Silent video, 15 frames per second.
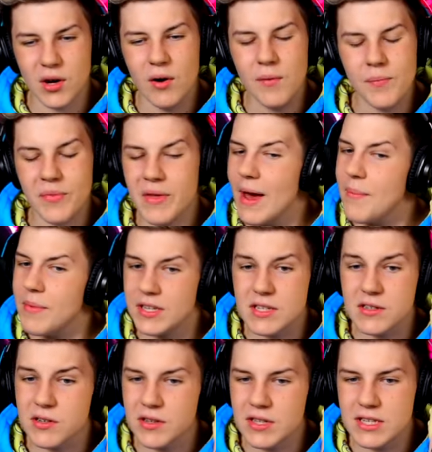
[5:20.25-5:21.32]
Oh, yeah, this
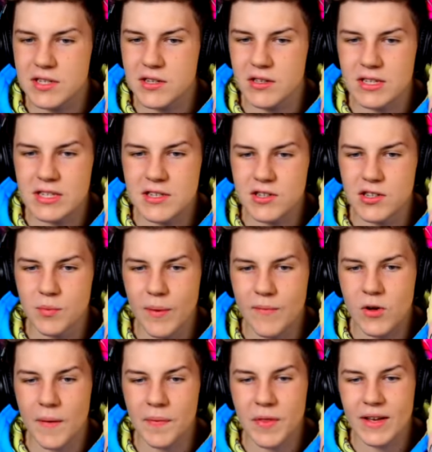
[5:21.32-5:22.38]
is good. This is good. This is good. We've
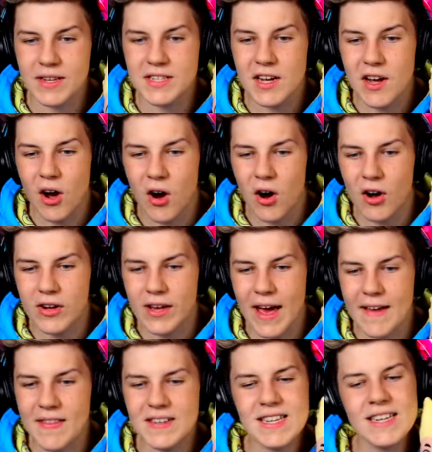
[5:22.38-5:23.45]
got this.
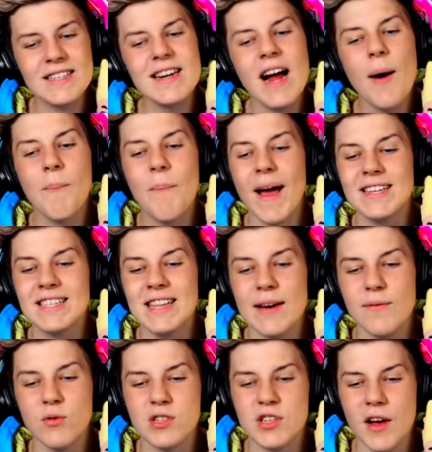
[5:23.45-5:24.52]
Okay, this isn't our best
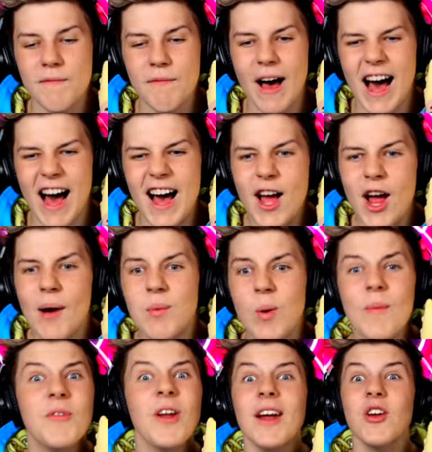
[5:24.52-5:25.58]
level so far, but
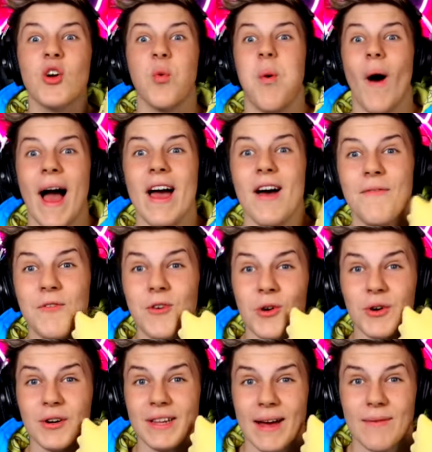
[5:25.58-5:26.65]
we've done quite a few
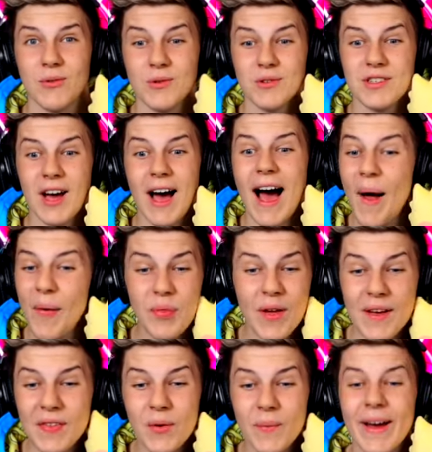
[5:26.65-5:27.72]
good levels. I
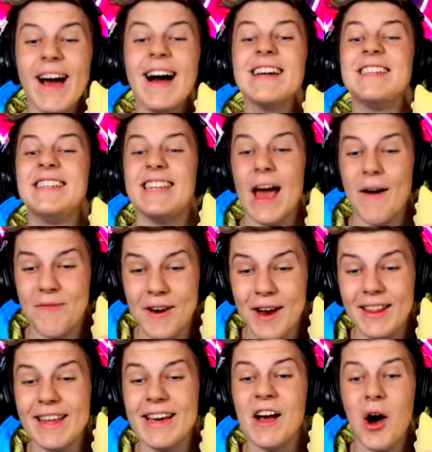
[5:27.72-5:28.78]
think that we are
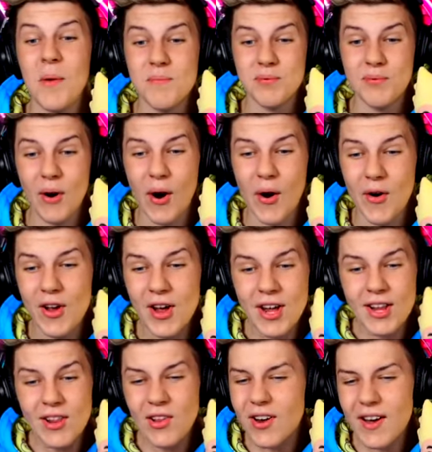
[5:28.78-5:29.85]
definitely a pro.
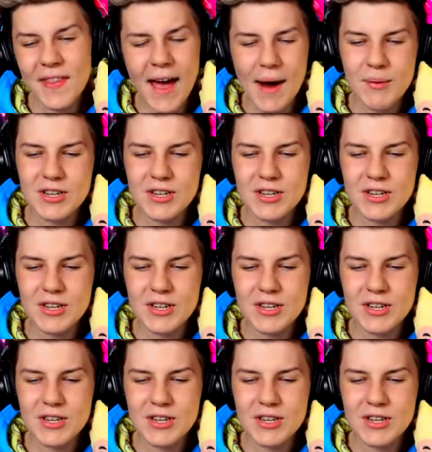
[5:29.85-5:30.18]
Look at that.